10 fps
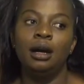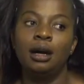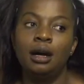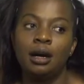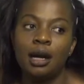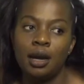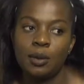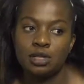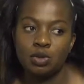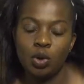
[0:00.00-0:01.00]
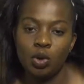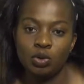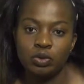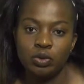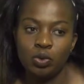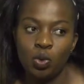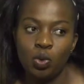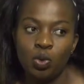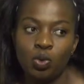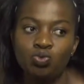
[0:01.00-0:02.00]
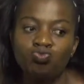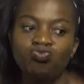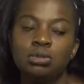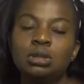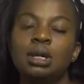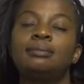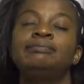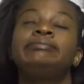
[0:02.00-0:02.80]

I was called for the